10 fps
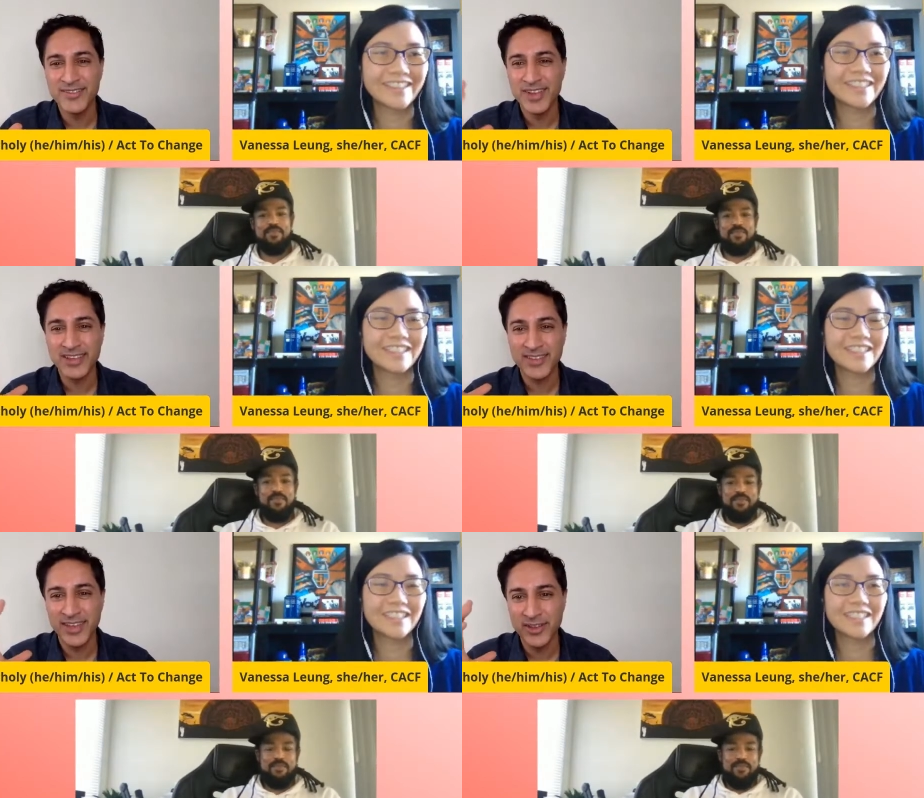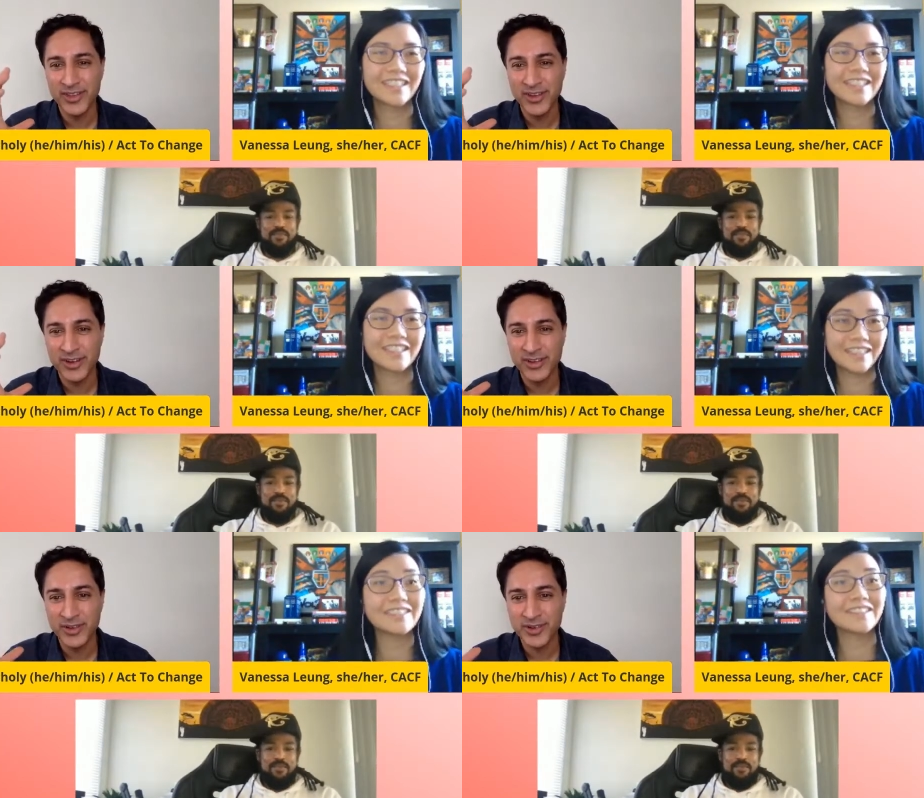Speaker 1: And Vanessa, I know
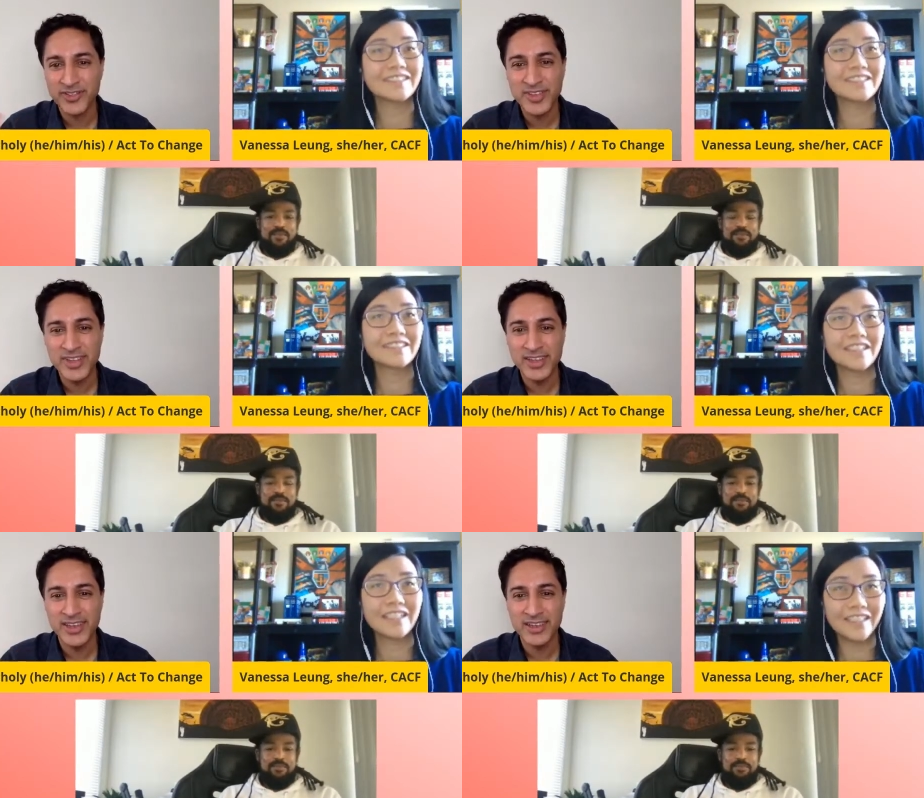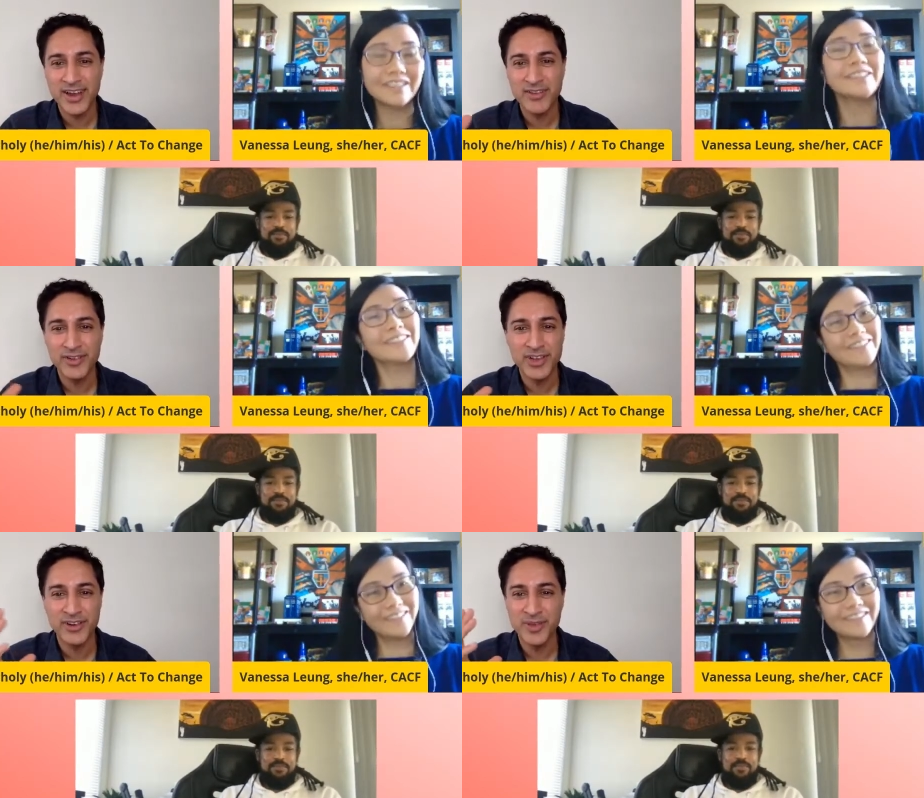that you're in New York City, and
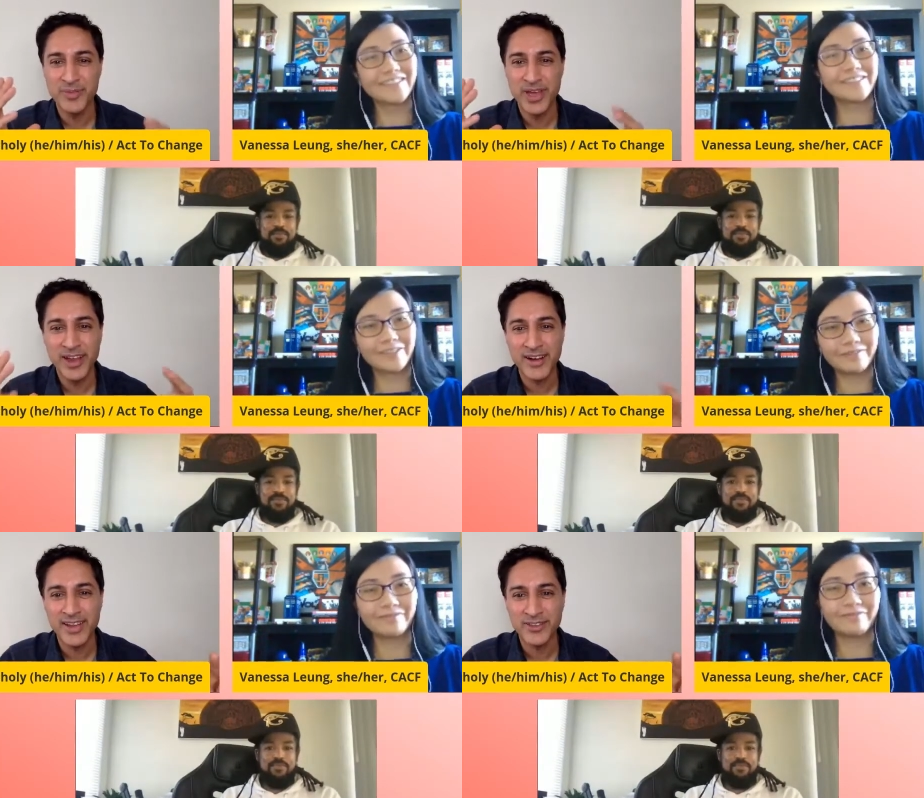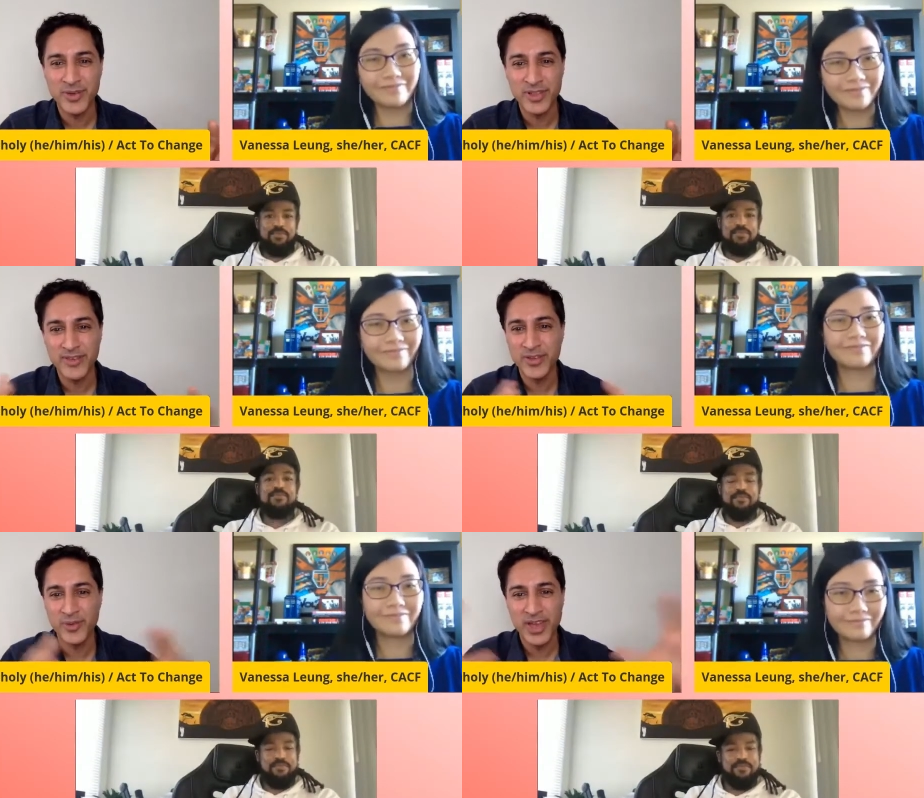Khafre, you're in the Bay Area.
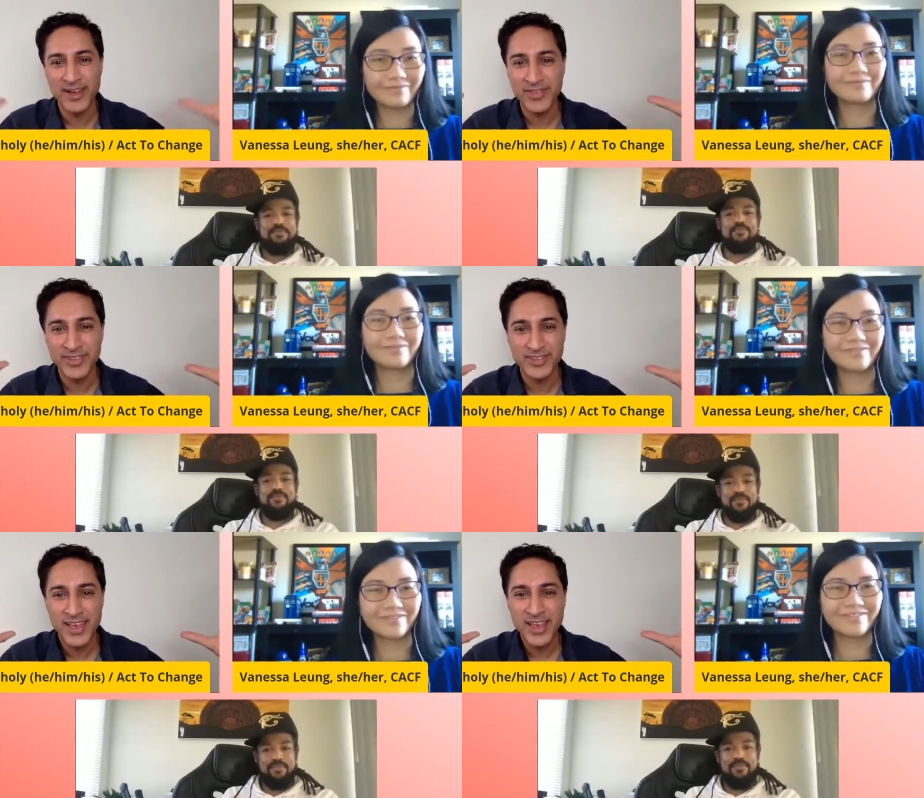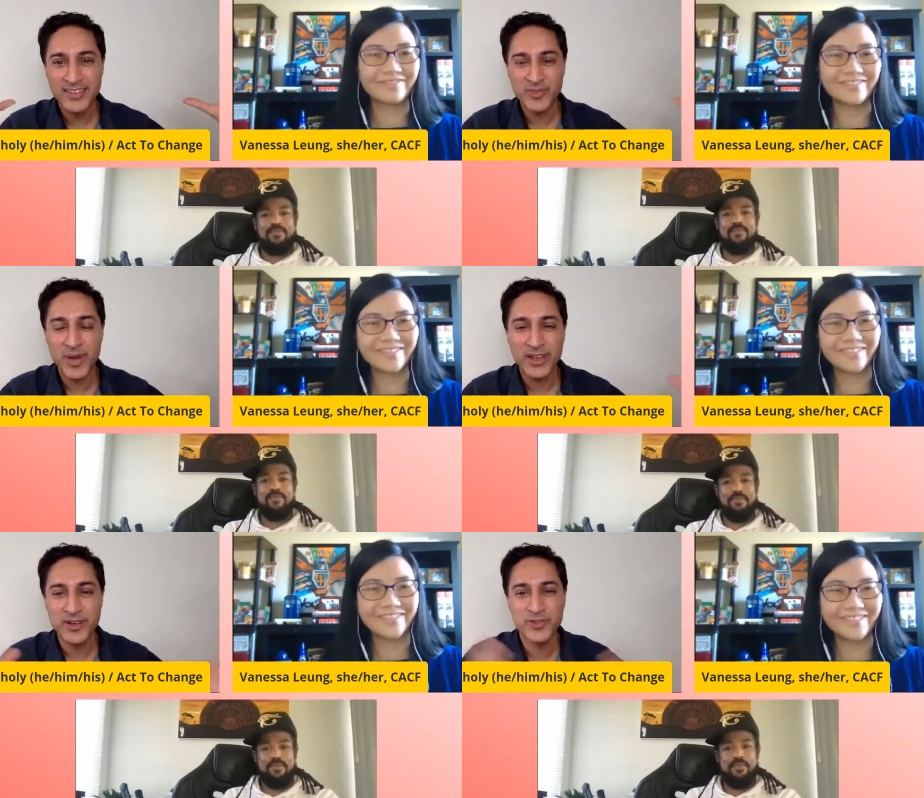So I love that we have these
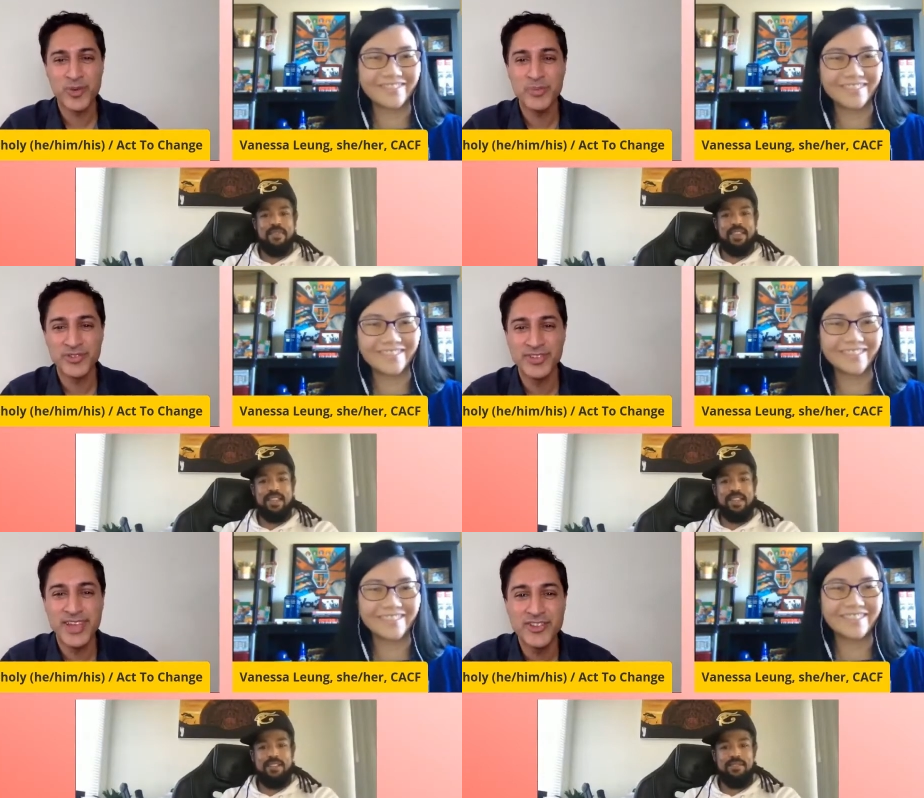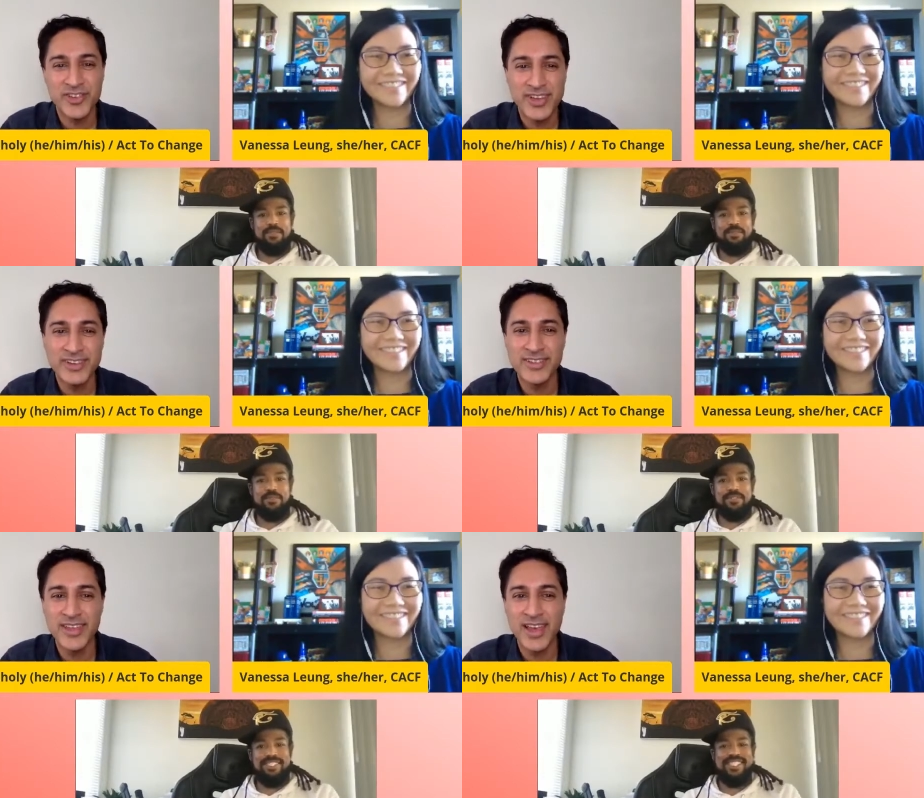this bi-coastal
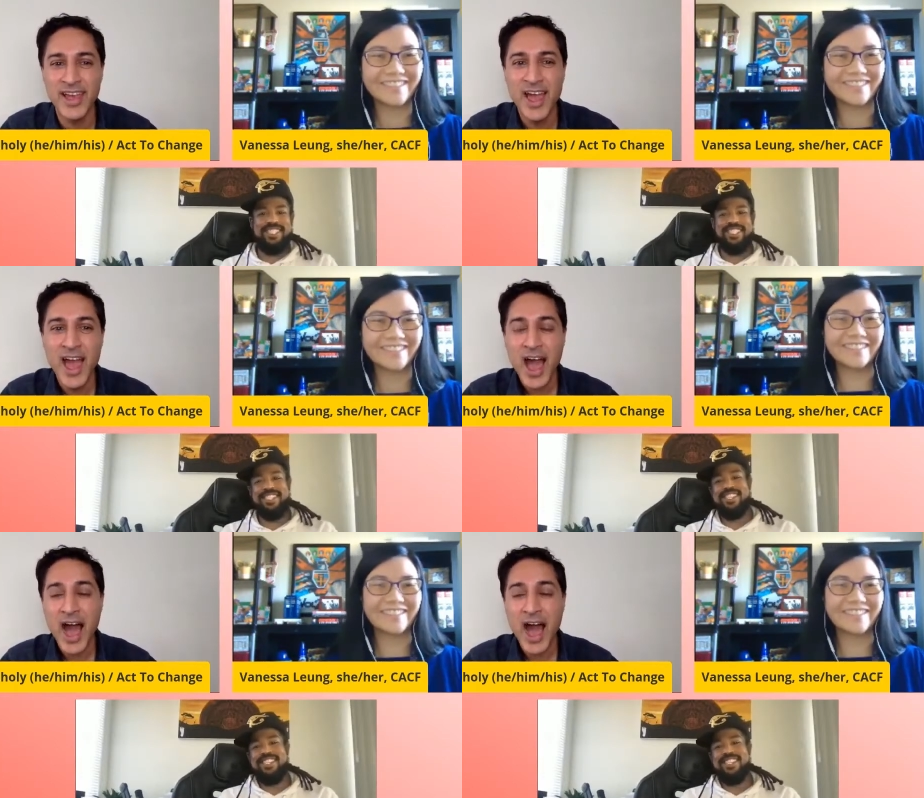representation here today.